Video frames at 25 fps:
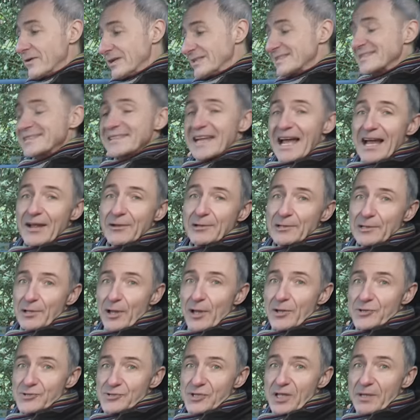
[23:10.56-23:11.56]
is sound
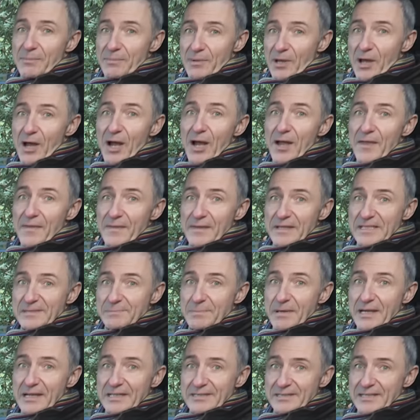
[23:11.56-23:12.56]
logic behind this
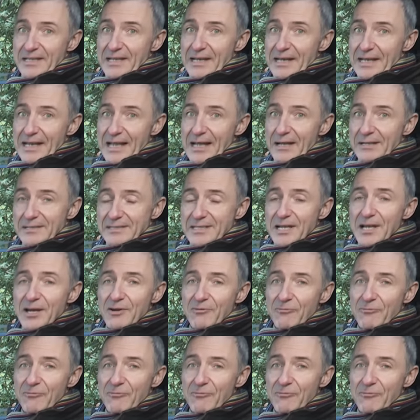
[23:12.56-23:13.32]
because it allows